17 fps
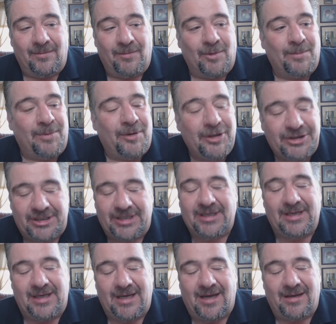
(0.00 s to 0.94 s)
we're
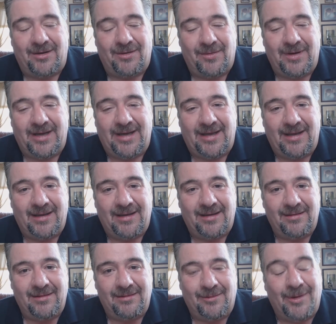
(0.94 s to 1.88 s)
pushing God away.
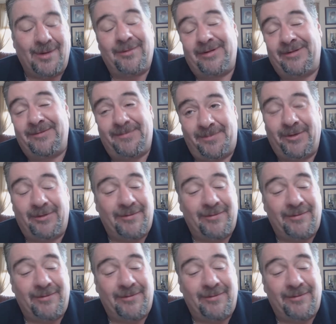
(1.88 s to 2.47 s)
Well, we